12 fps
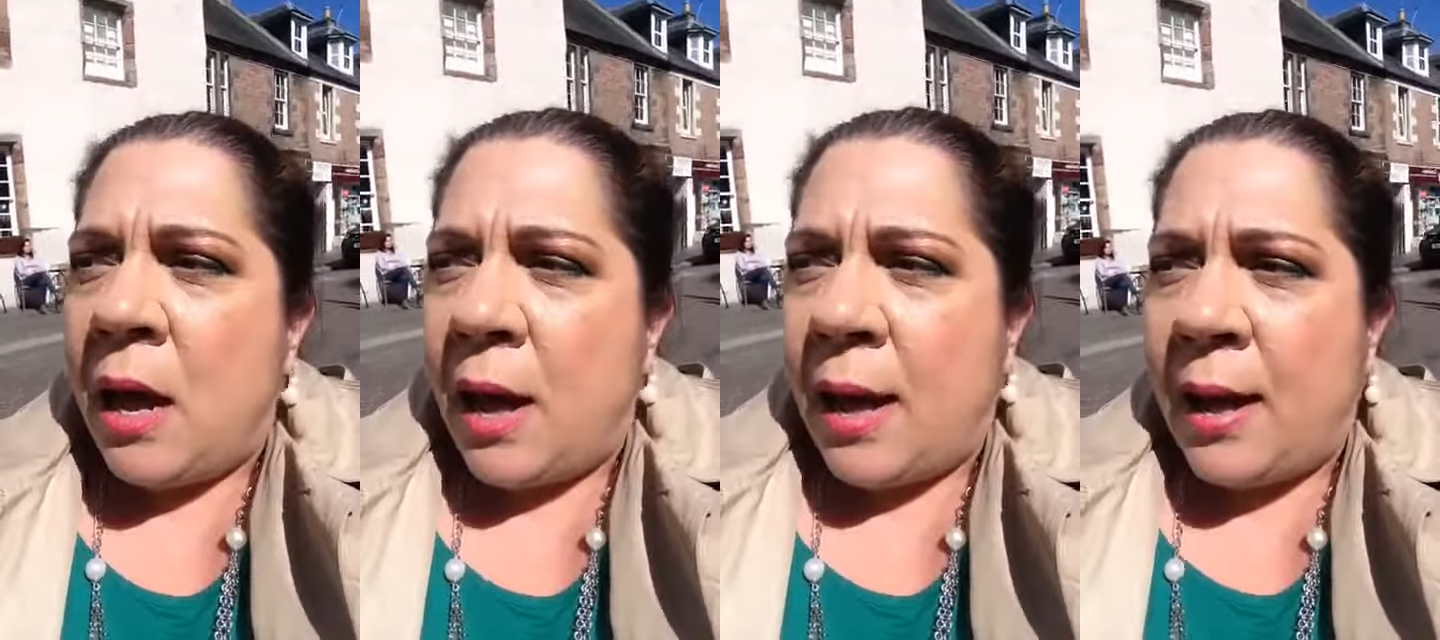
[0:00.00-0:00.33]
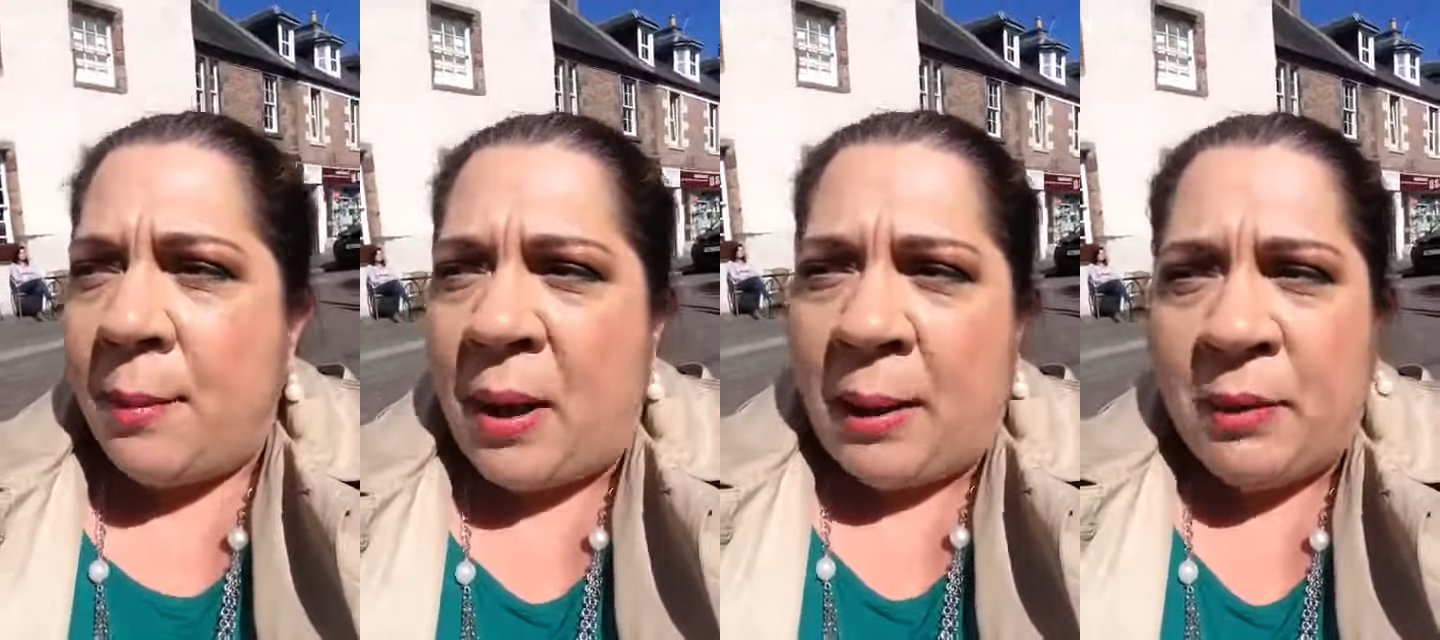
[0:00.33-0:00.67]

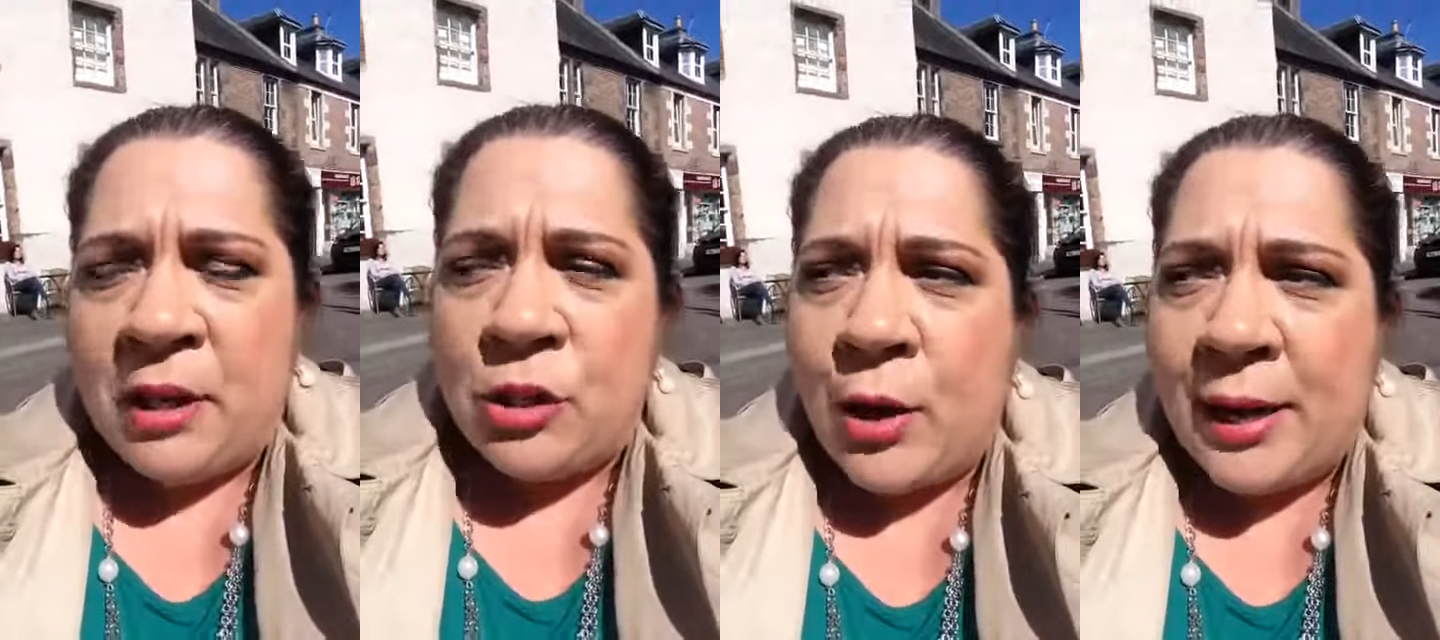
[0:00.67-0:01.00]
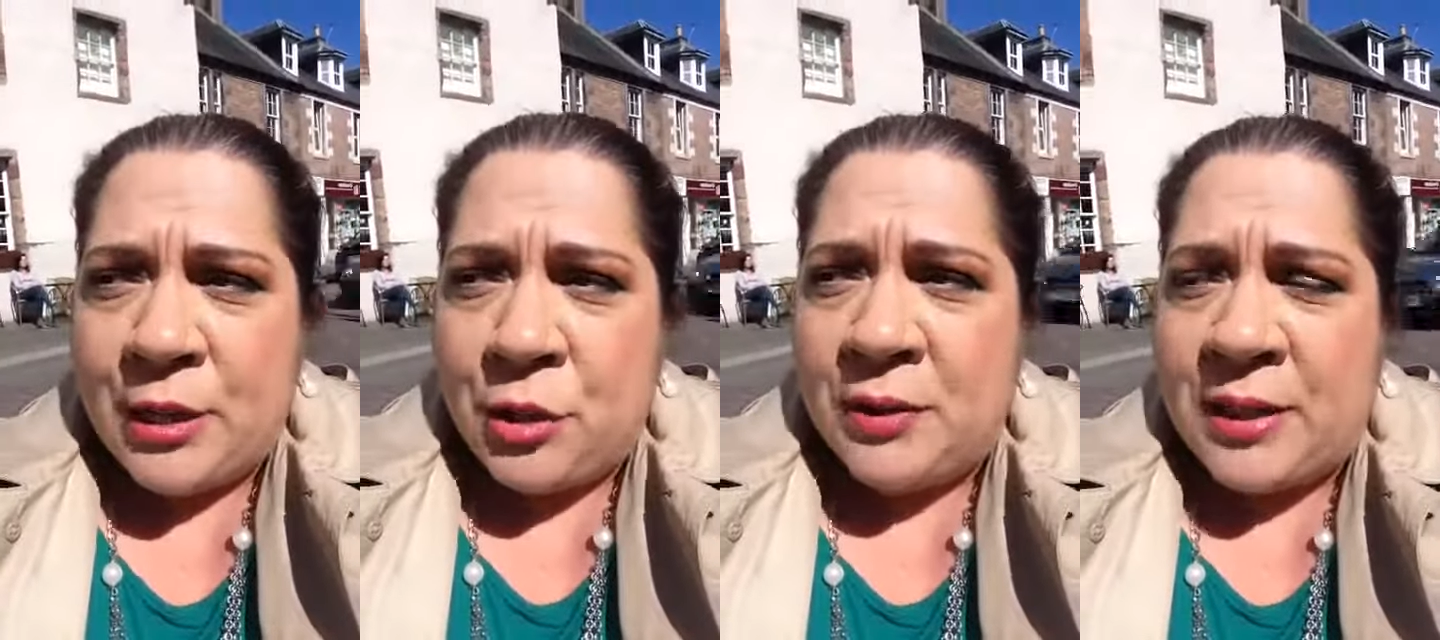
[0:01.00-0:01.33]
Um, I'm going to try
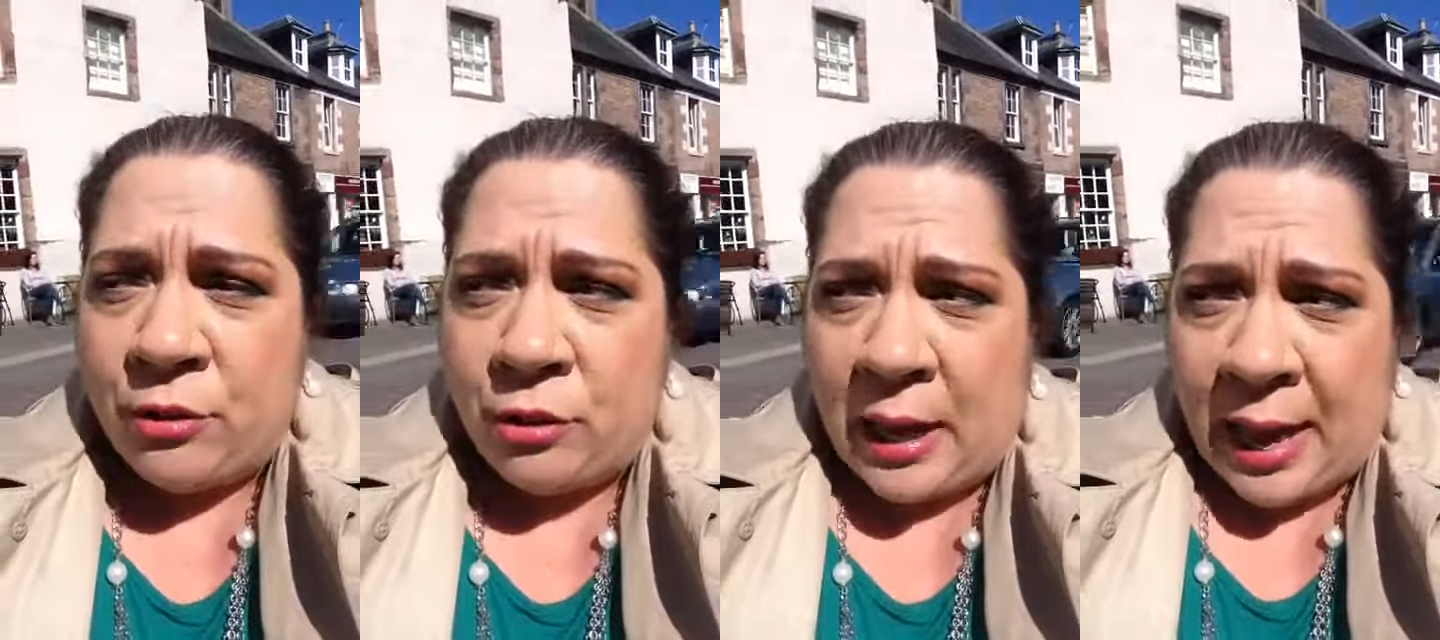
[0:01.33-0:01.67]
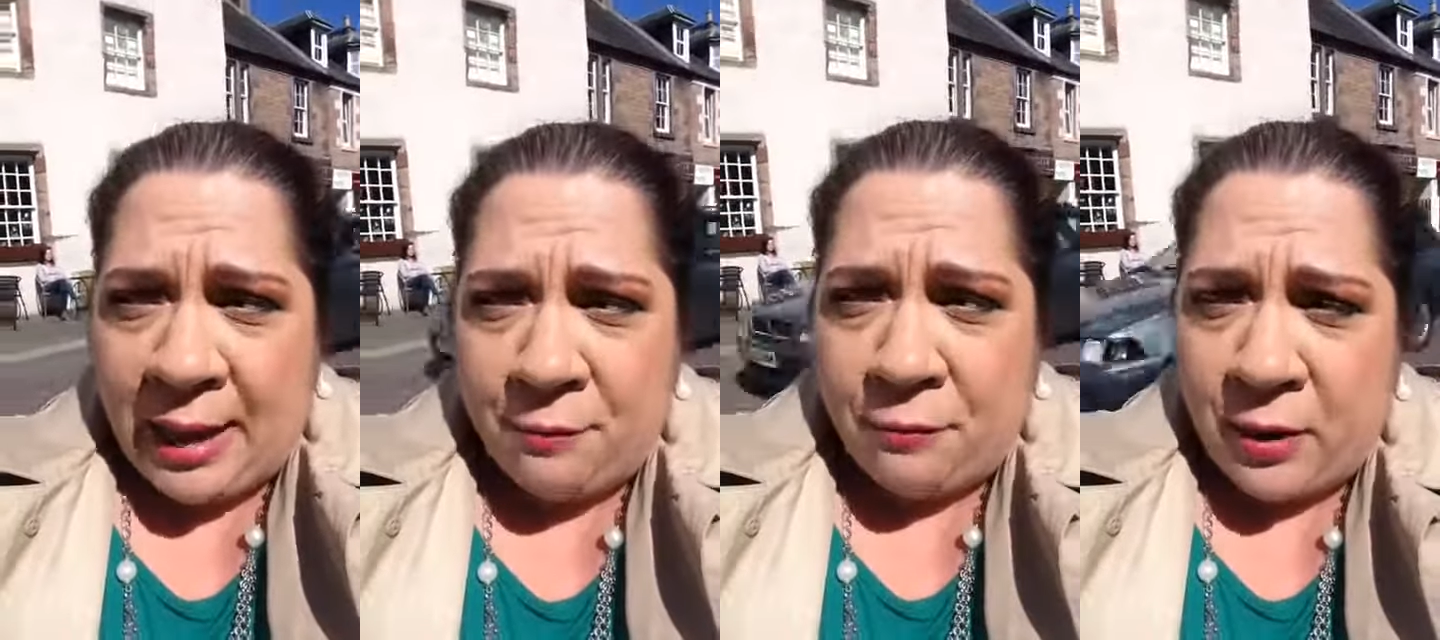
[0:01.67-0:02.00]
to do another
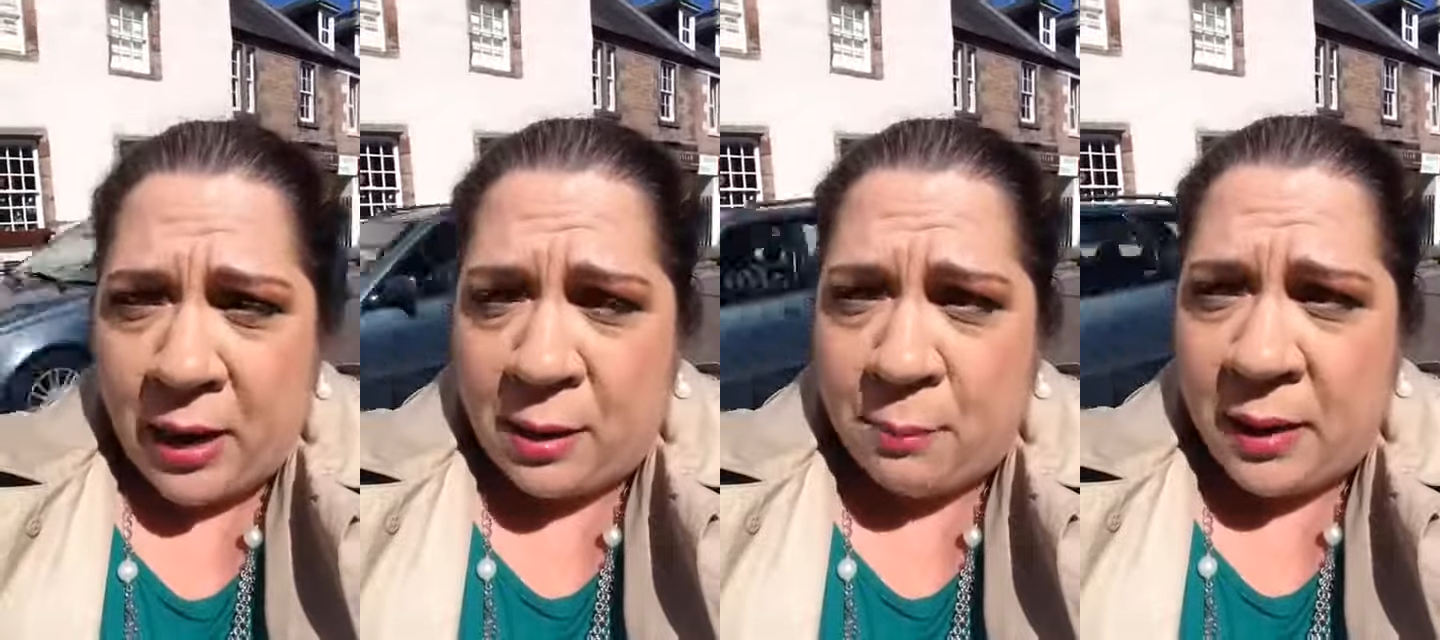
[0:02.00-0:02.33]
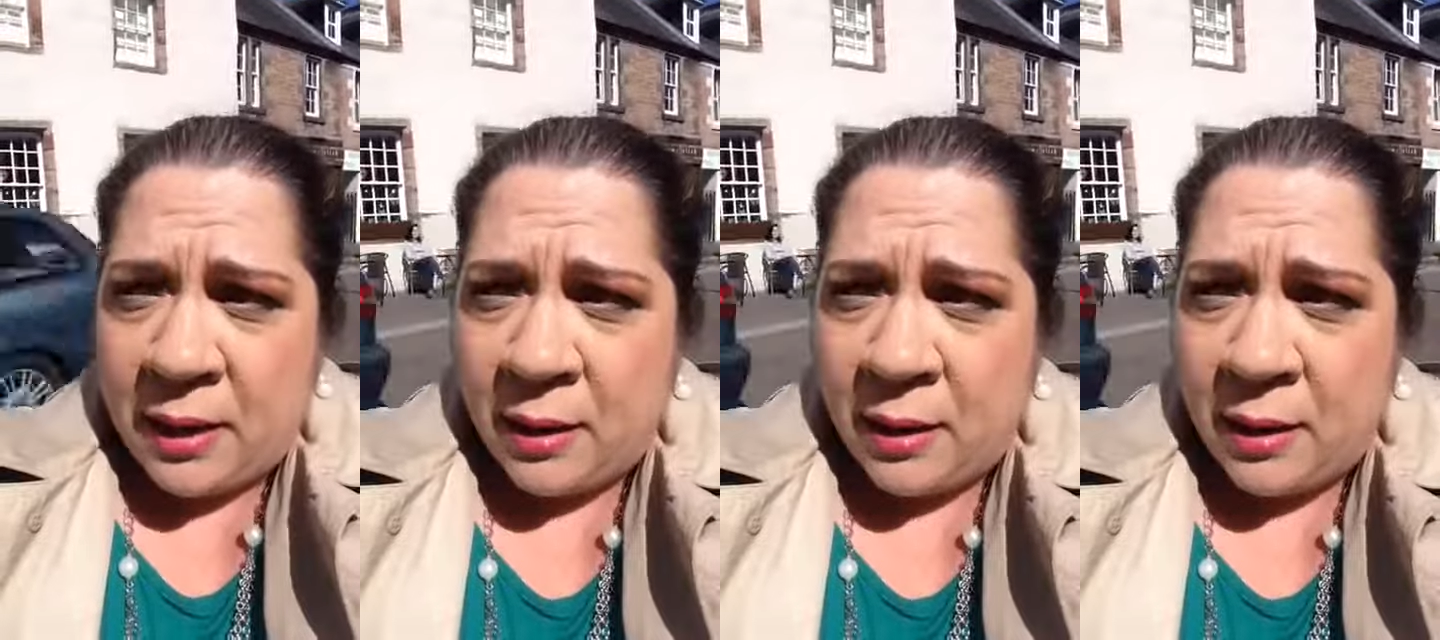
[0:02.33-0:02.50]
live from